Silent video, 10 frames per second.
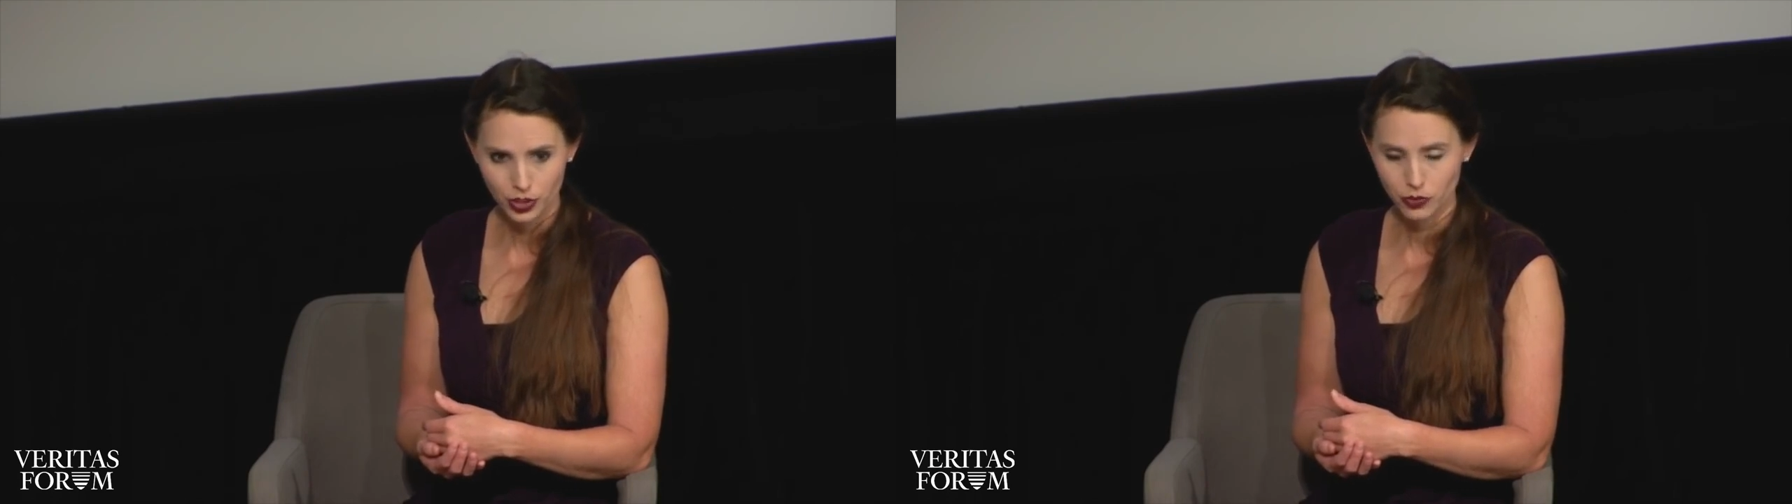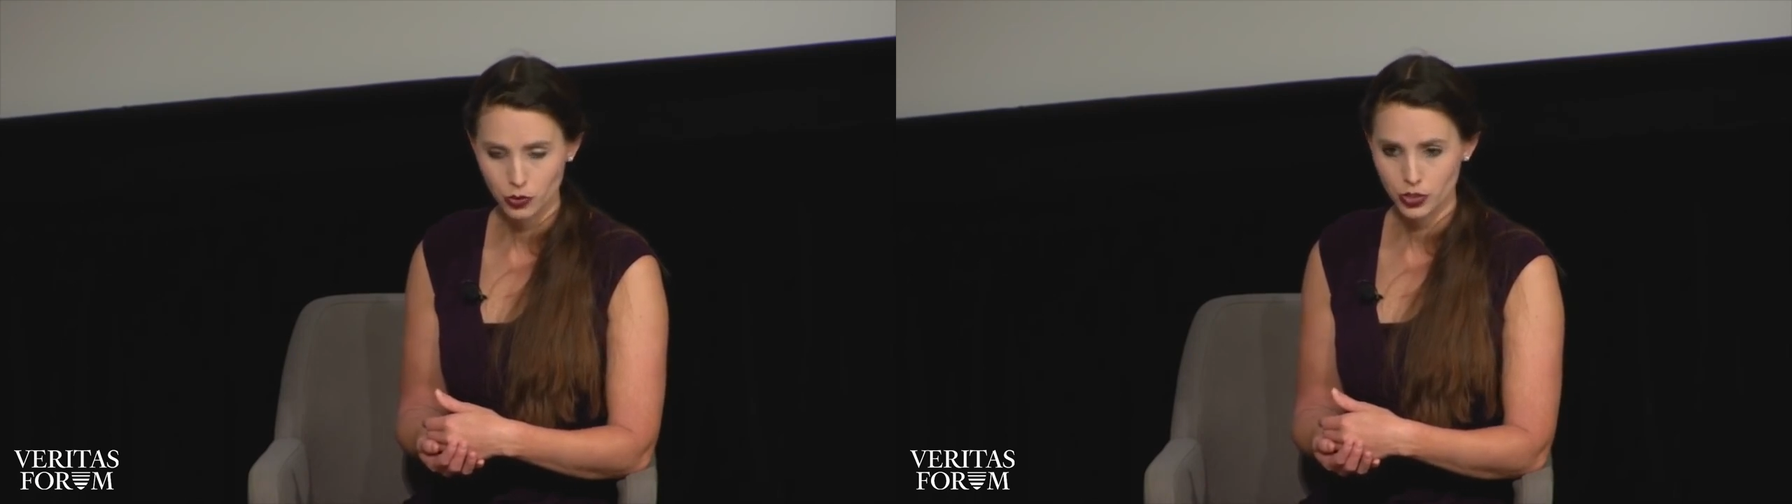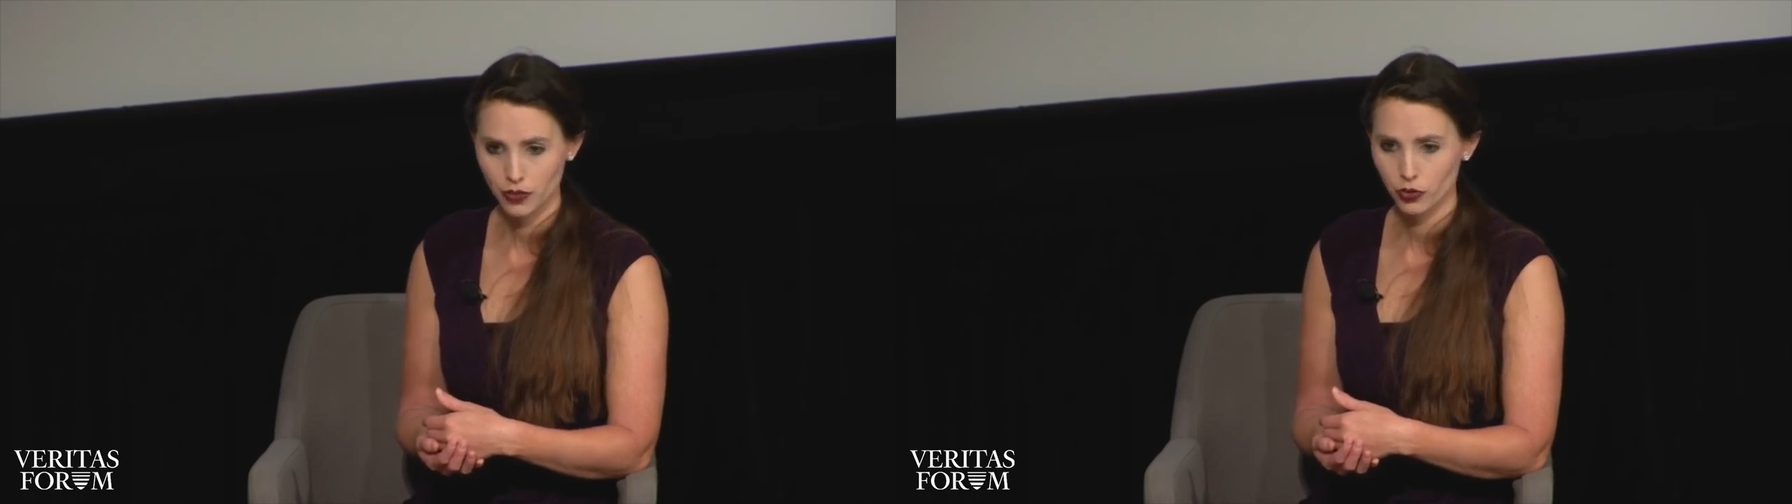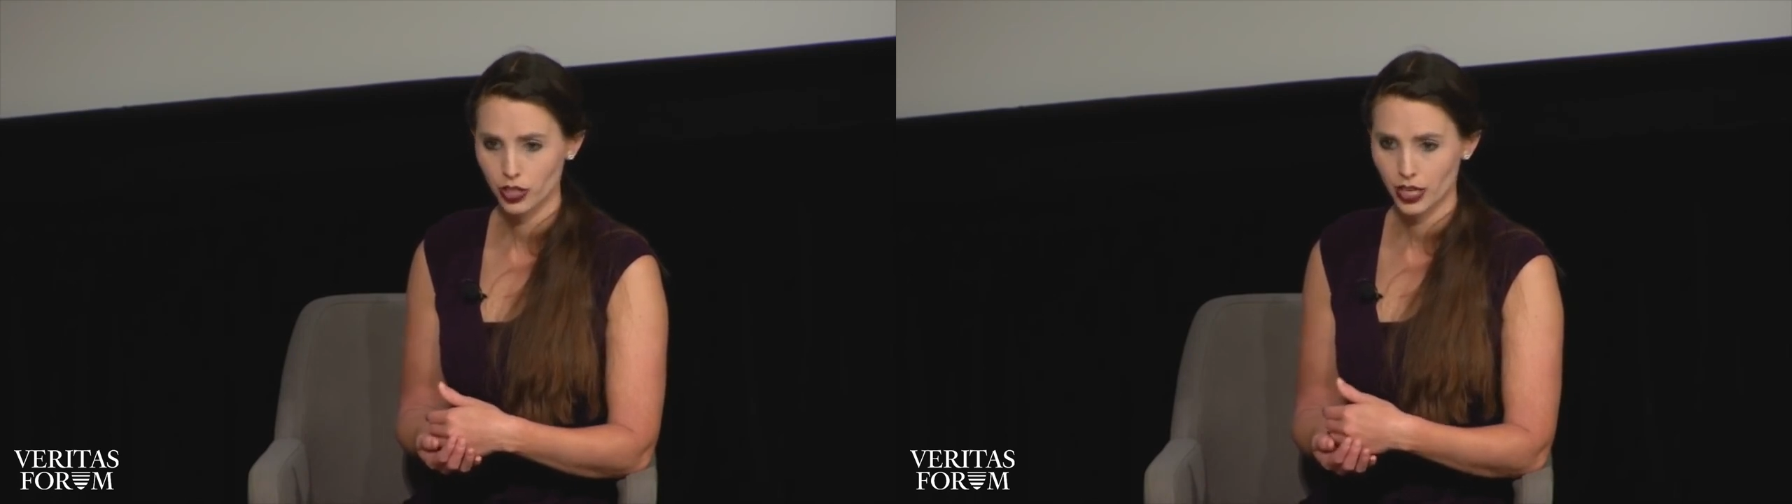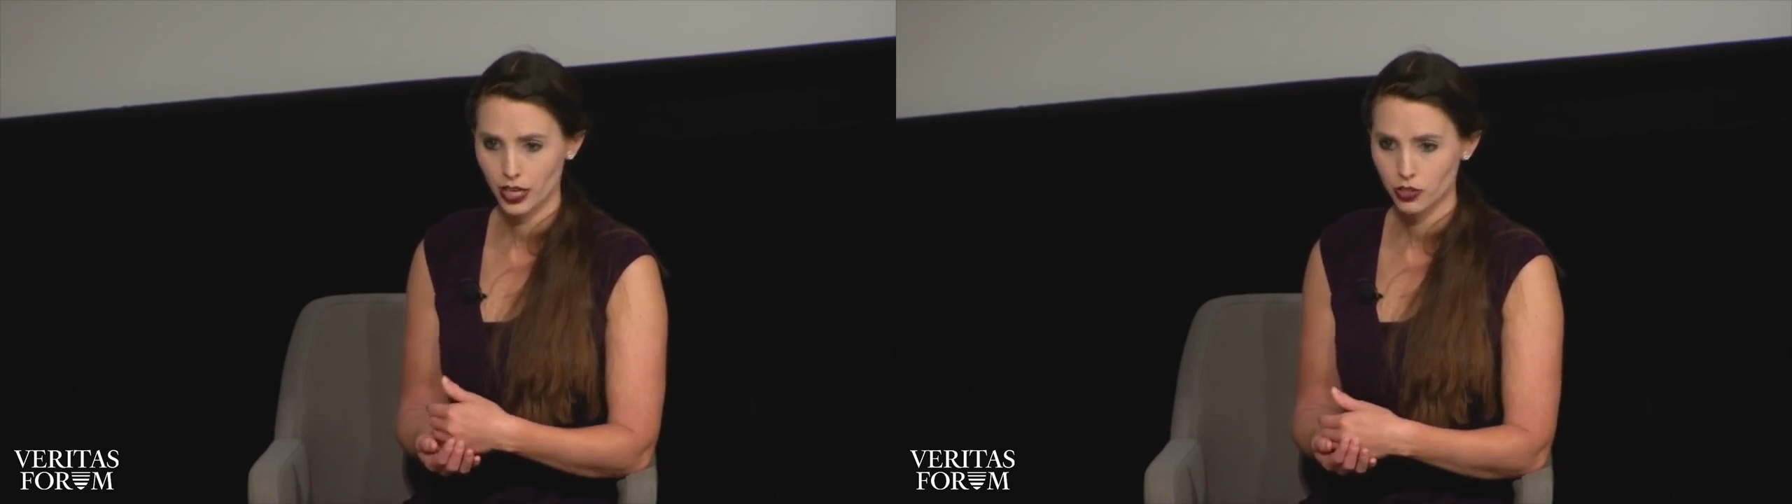if you suffer a
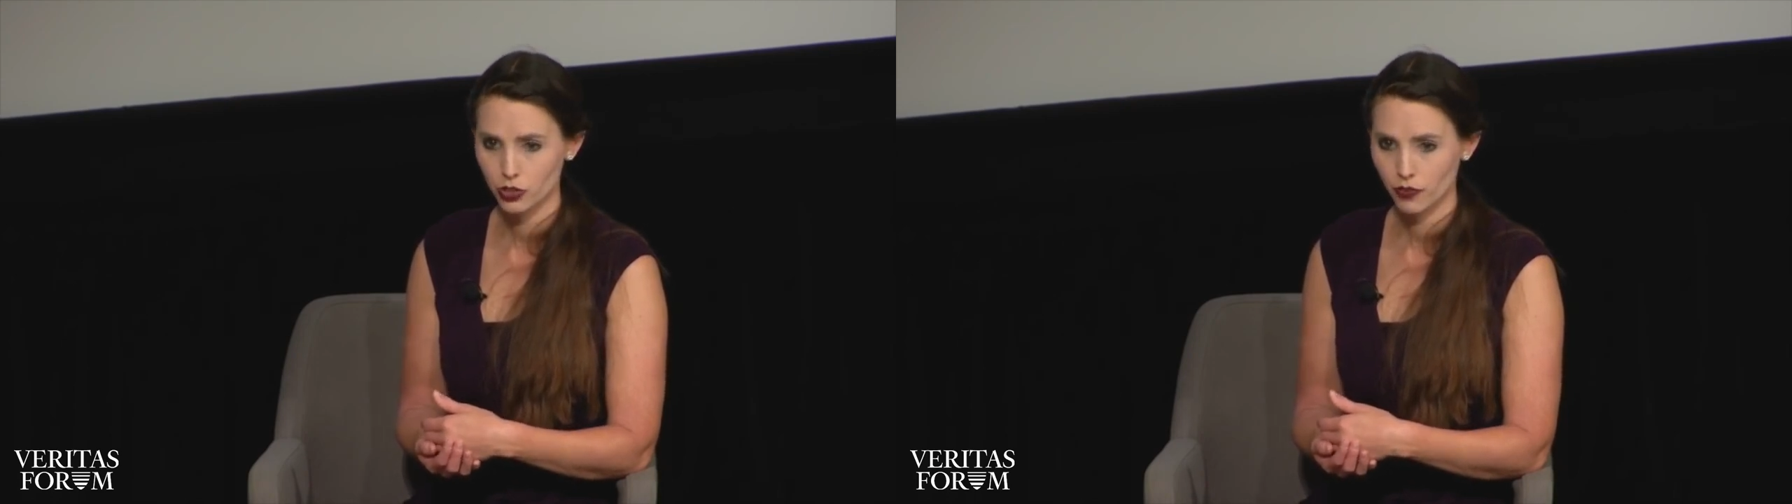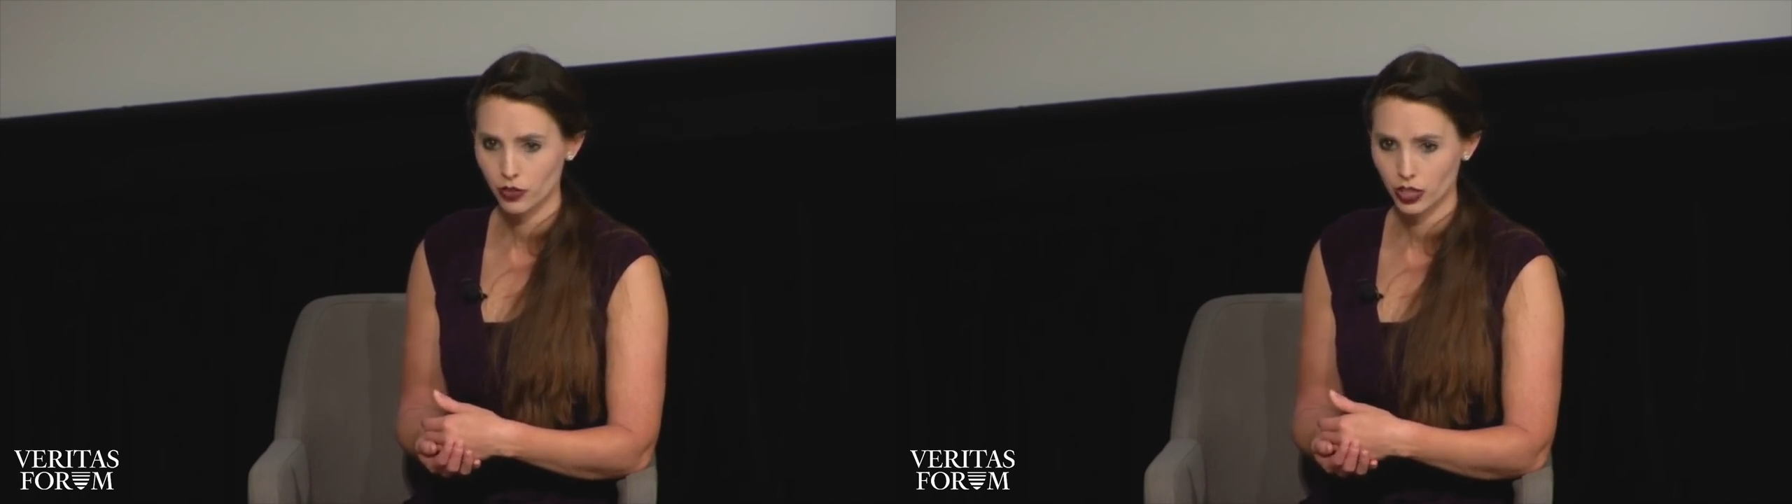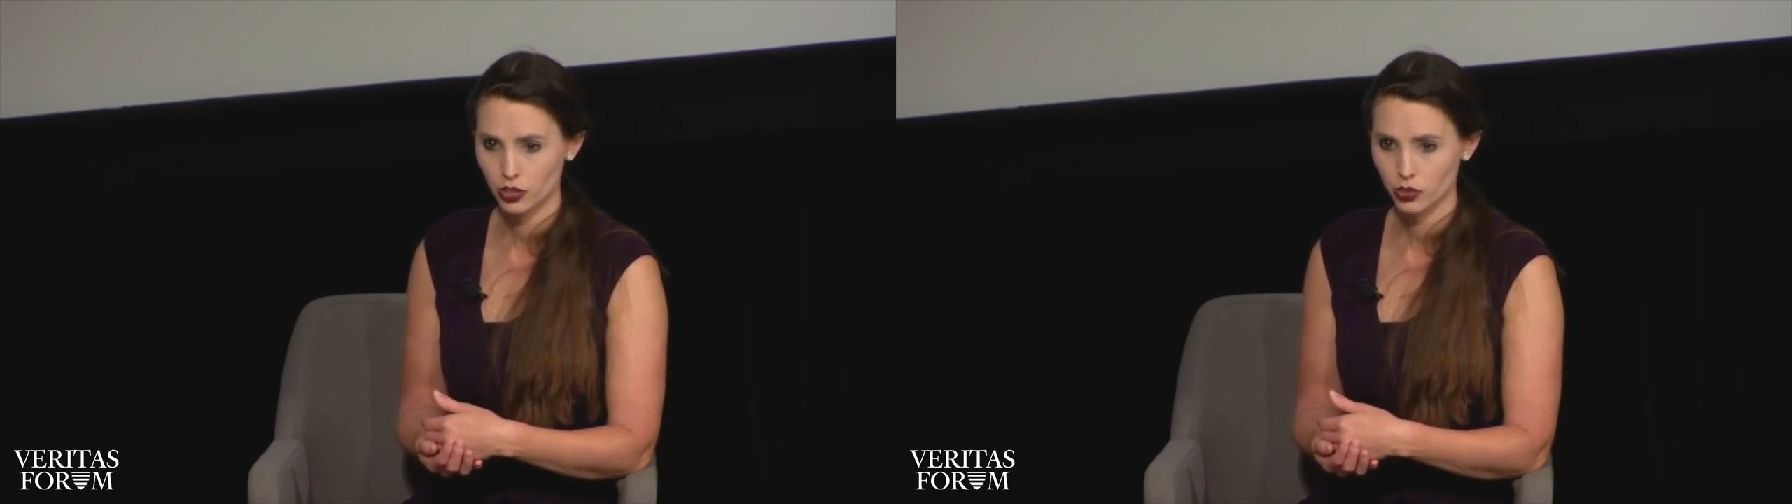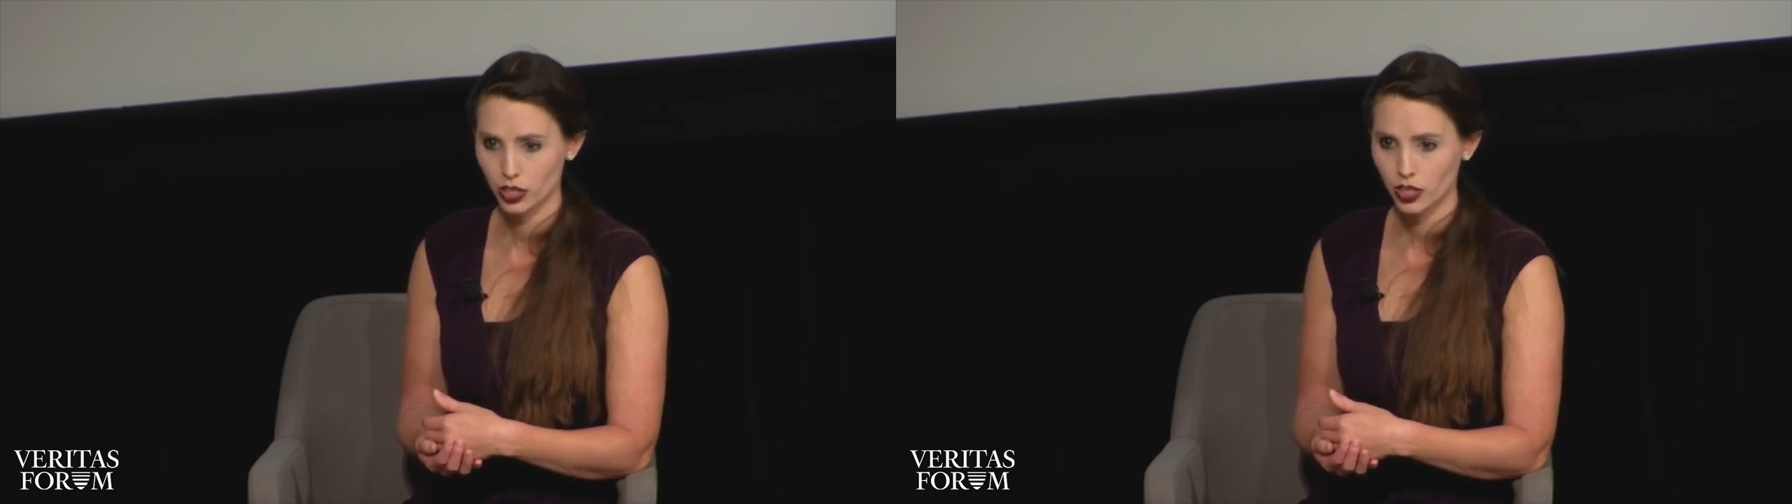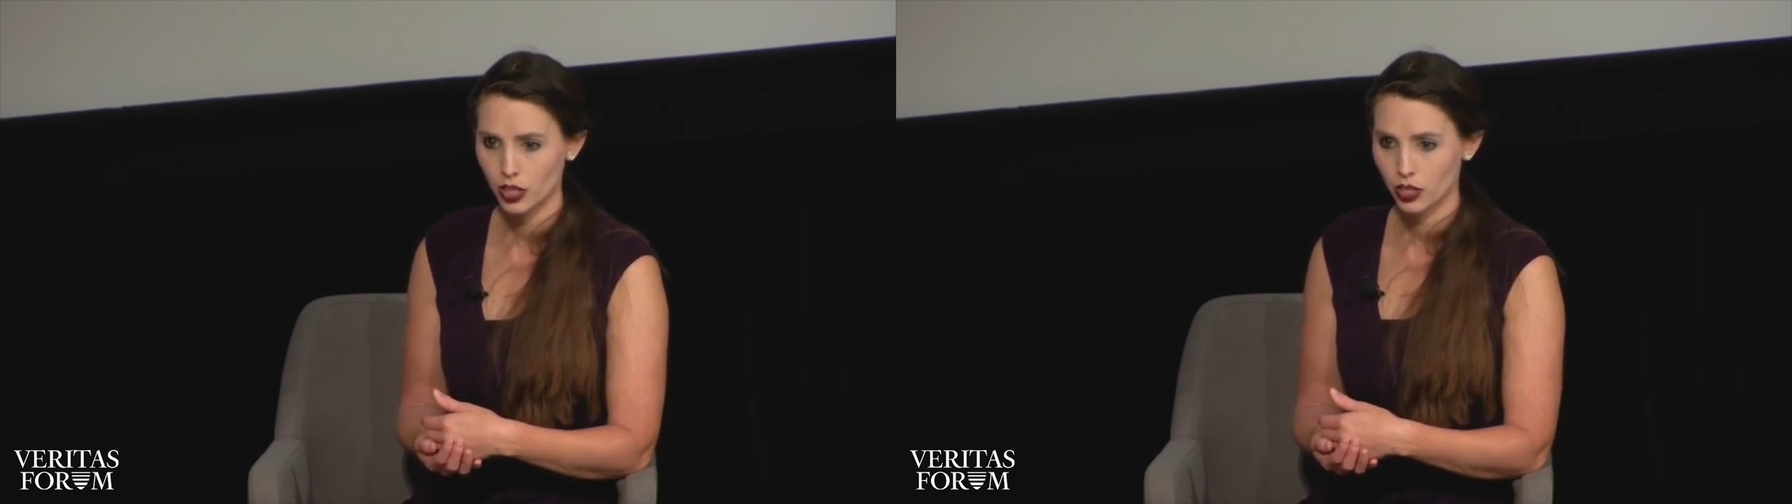catastrophic injury,